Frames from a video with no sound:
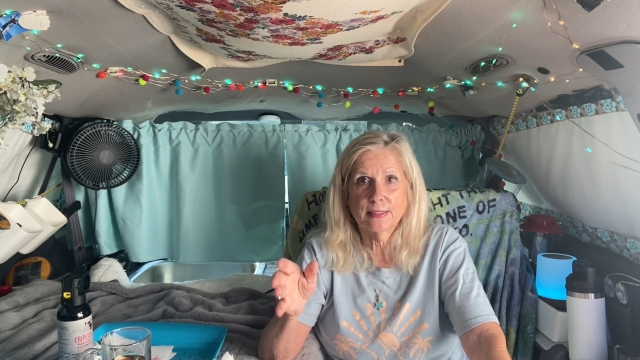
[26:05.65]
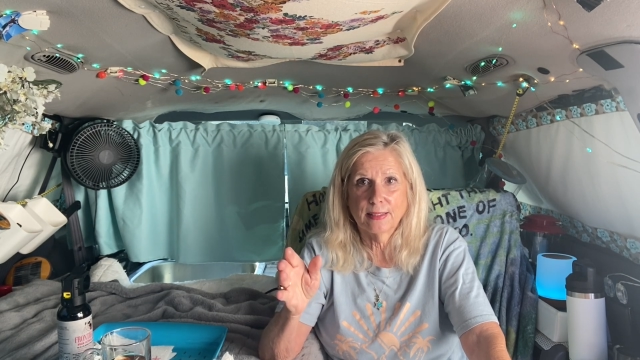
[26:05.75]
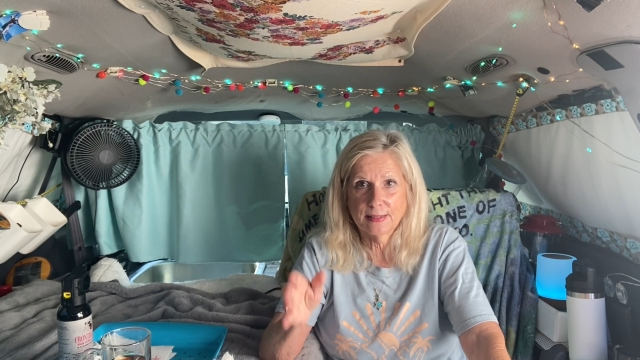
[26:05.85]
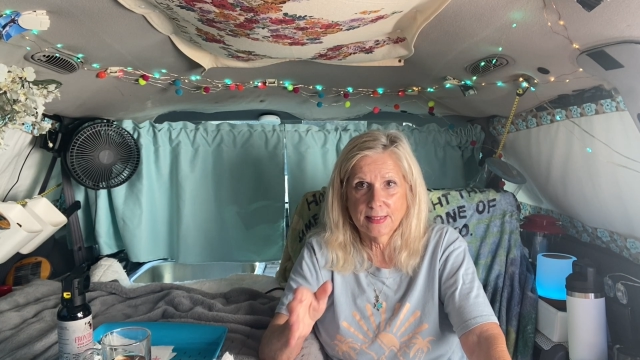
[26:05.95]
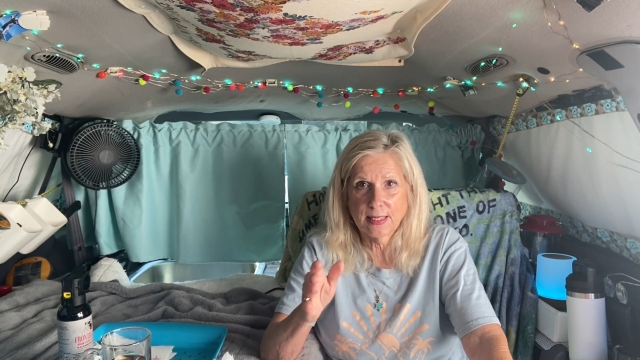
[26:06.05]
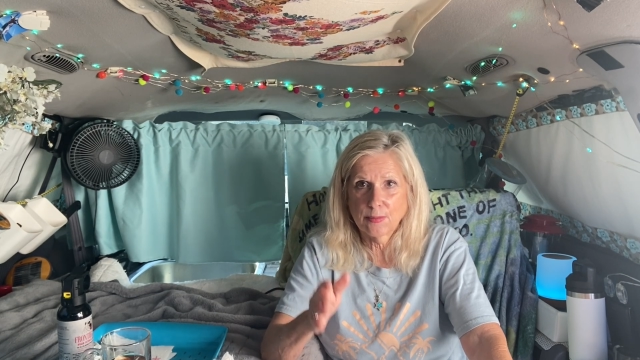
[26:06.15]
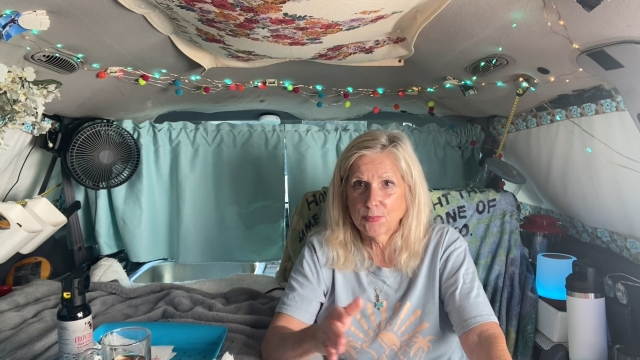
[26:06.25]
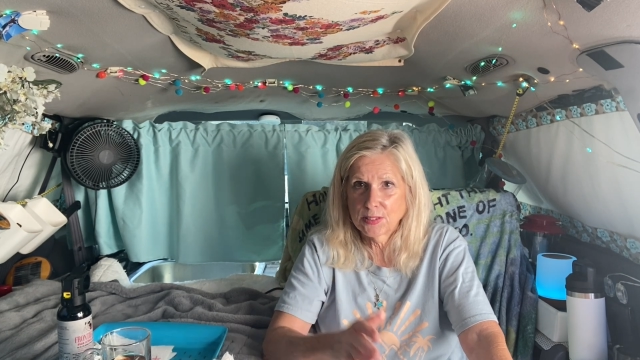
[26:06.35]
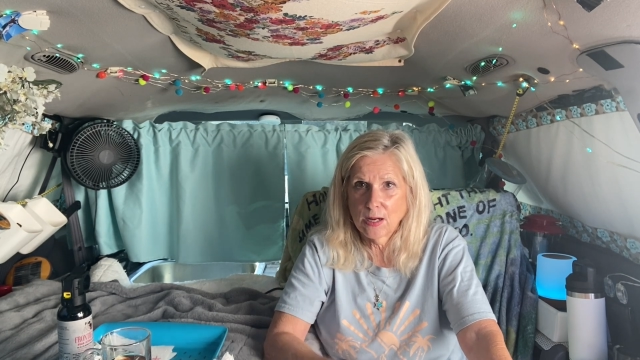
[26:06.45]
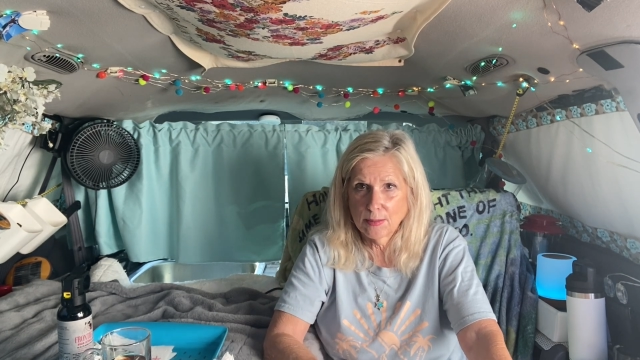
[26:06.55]
and set up the
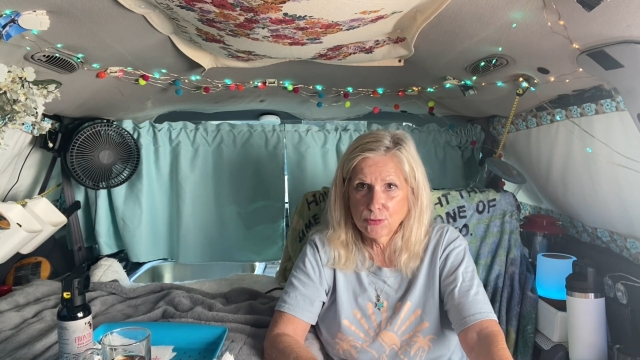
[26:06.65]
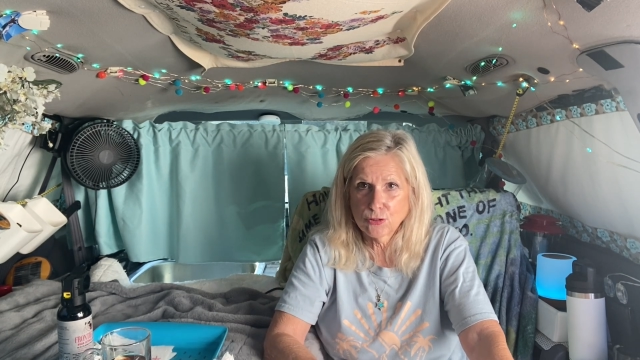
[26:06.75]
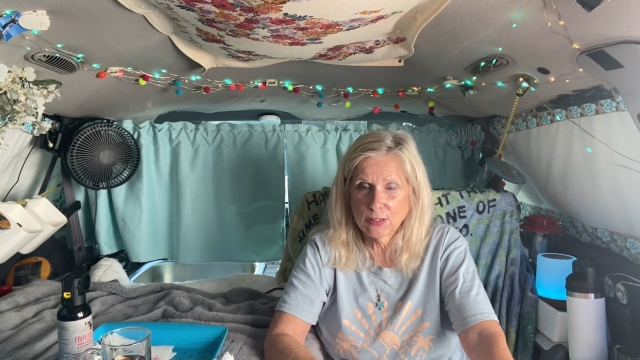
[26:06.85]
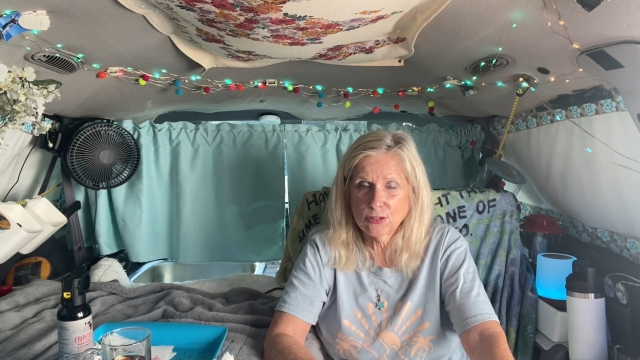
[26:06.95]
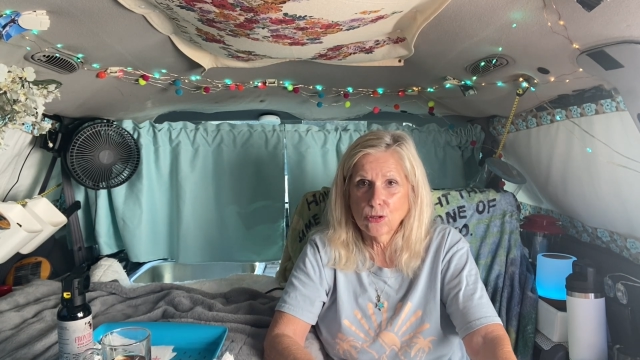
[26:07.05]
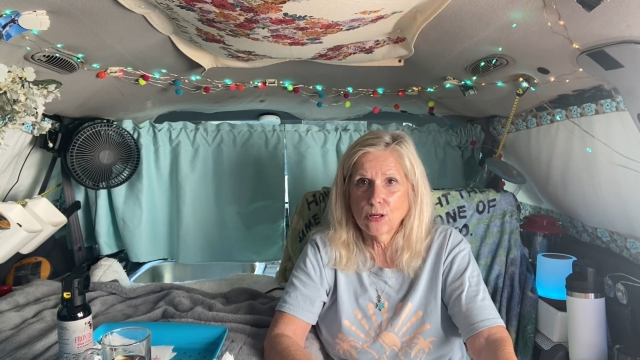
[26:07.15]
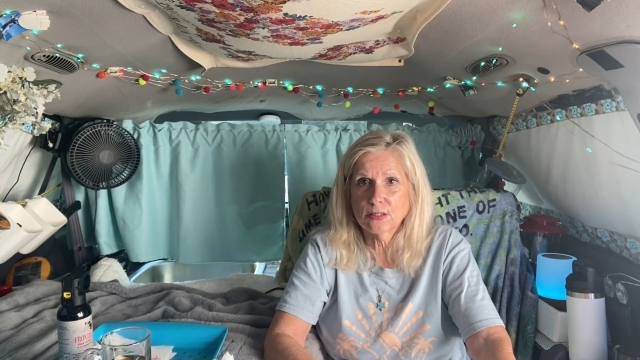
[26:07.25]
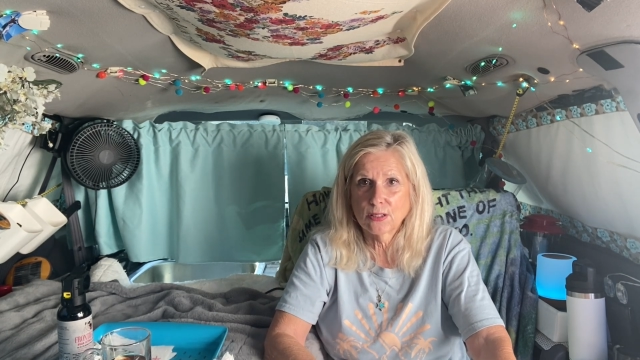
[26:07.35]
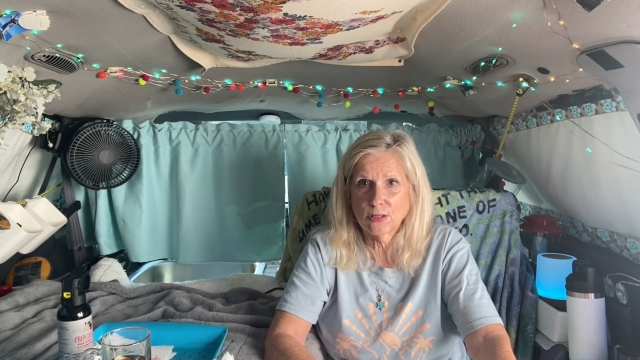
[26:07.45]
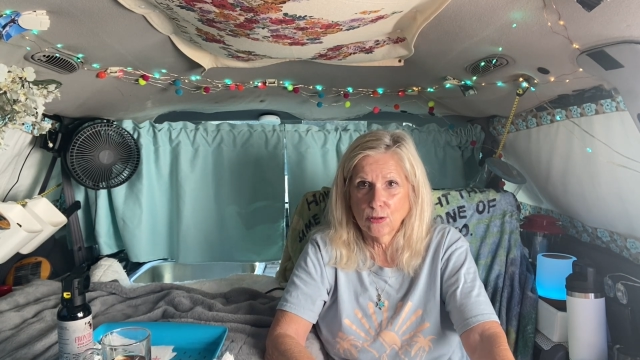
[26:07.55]
times you're going to talk
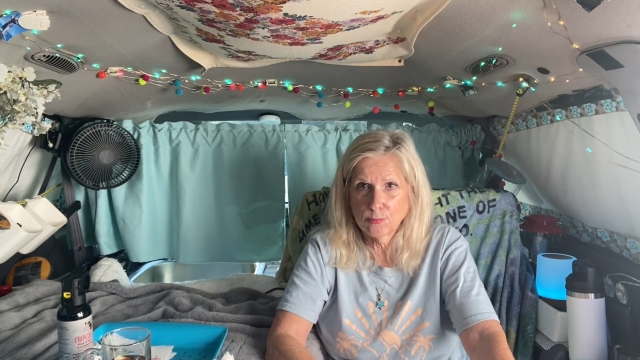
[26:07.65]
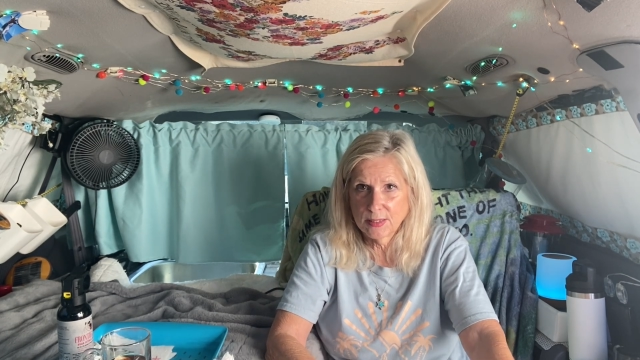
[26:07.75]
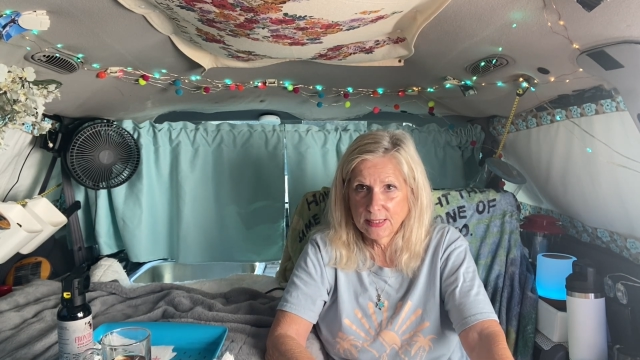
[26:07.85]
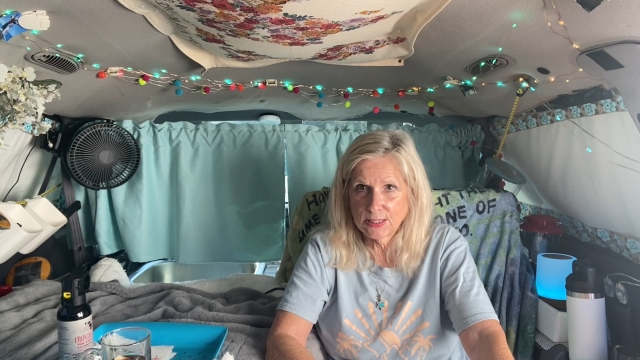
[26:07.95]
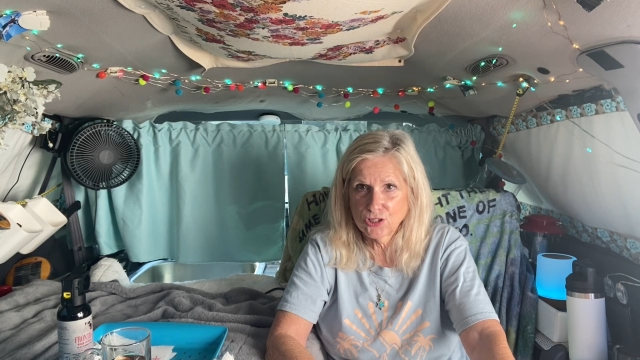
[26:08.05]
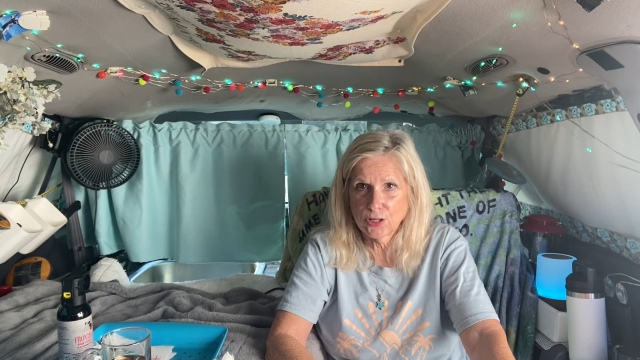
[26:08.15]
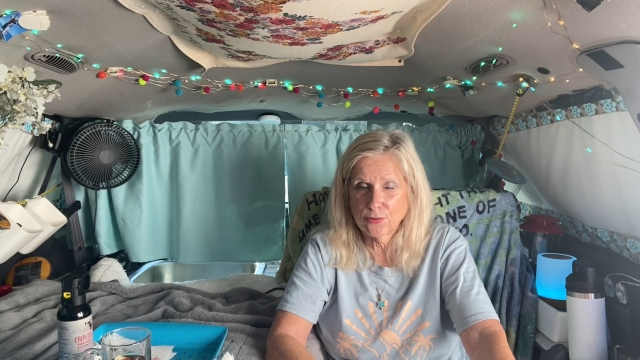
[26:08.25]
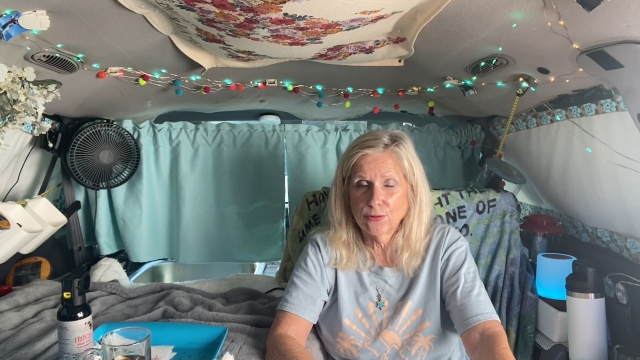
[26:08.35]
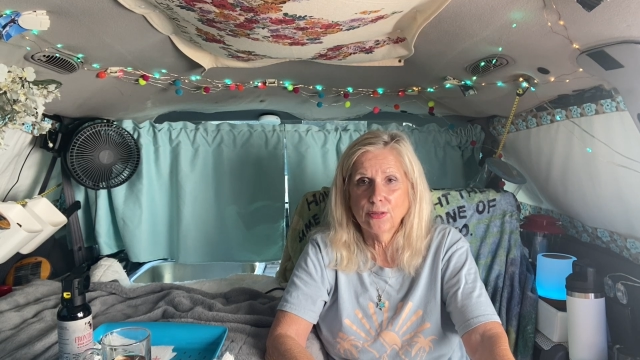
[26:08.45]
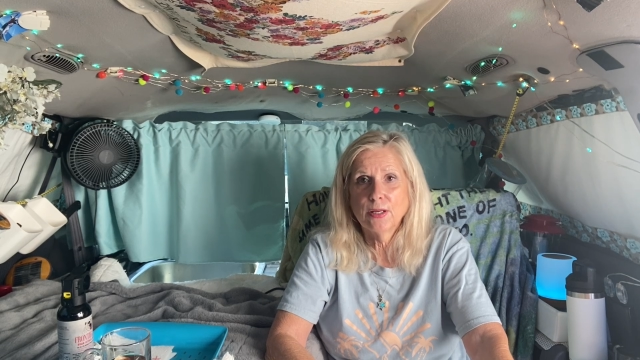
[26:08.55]
so you don't miss each
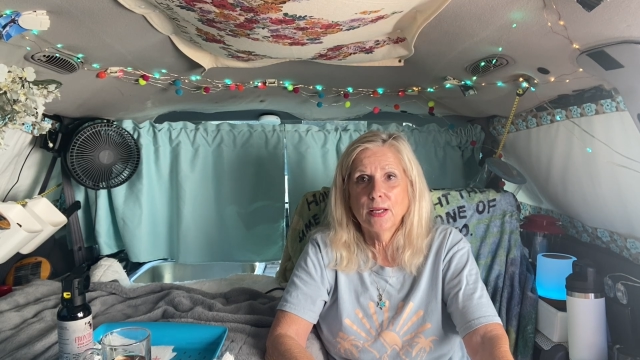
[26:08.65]
other.